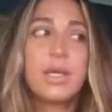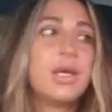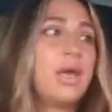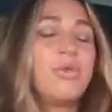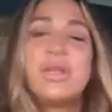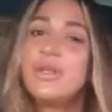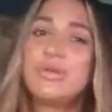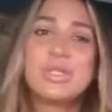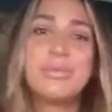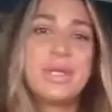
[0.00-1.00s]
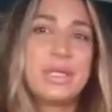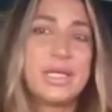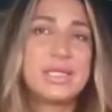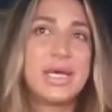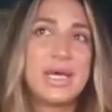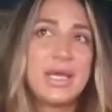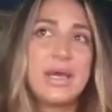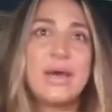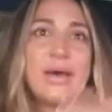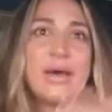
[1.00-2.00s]
I wouldn't know something like that.
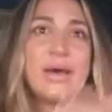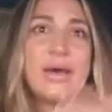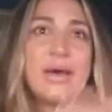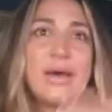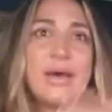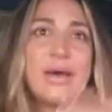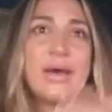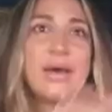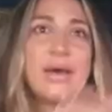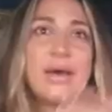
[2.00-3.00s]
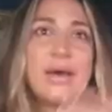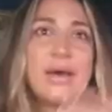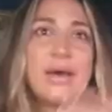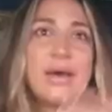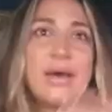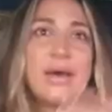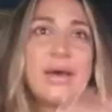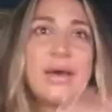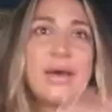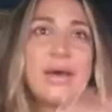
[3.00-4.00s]
I don't
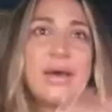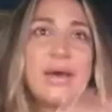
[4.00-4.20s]
know.